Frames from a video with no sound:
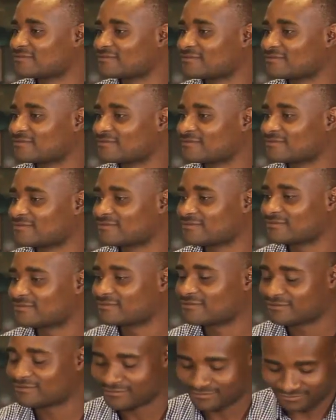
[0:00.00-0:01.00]

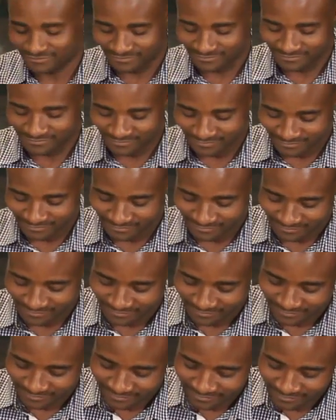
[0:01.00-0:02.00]

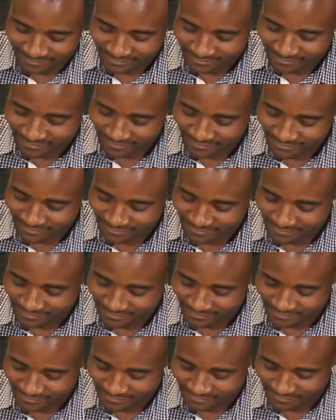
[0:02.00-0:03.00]

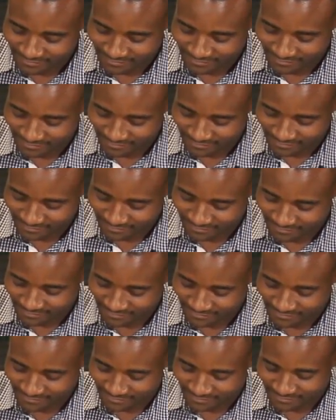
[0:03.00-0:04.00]

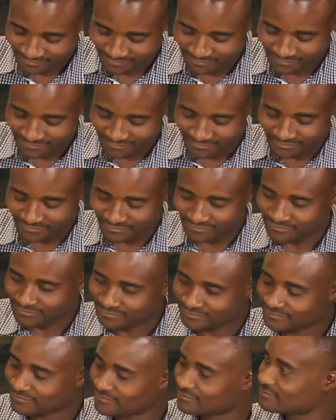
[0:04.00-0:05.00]

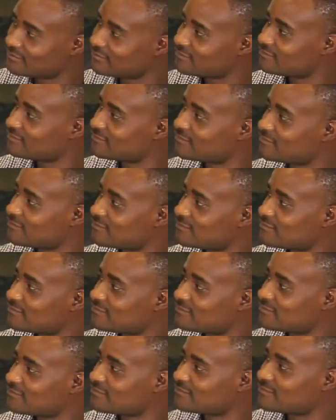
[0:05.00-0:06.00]

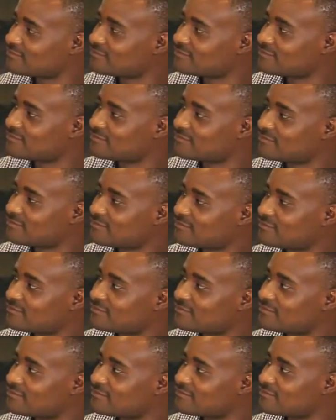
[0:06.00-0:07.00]

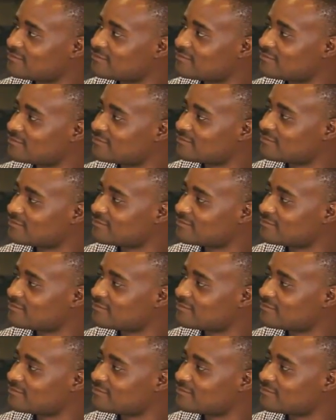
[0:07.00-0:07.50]
[no speech]